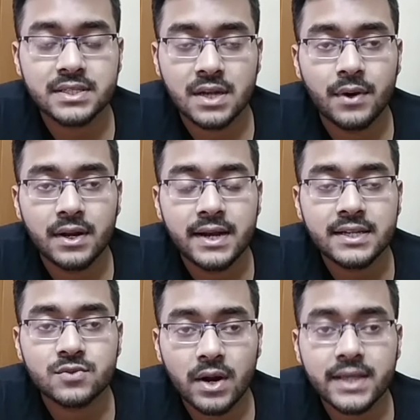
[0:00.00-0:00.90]
Grewal, at
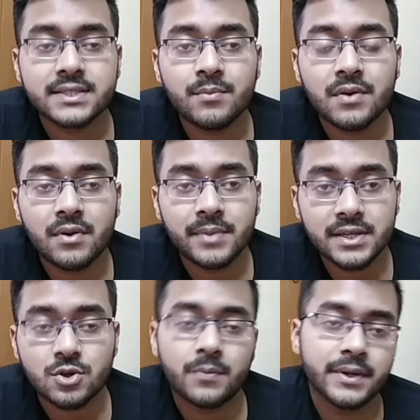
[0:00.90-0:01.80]
least one example from each
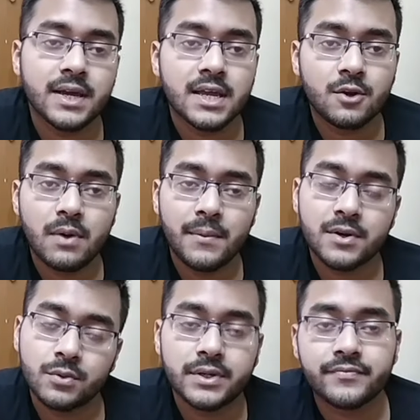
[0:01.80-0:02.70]
topic, you'll be able to
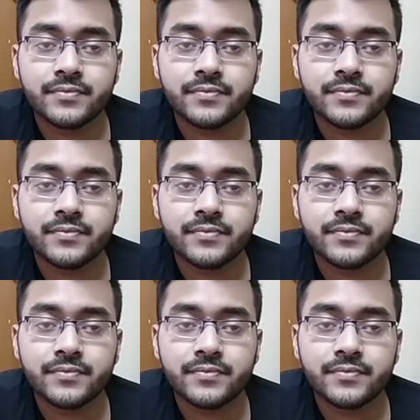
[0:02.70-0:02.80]
do it.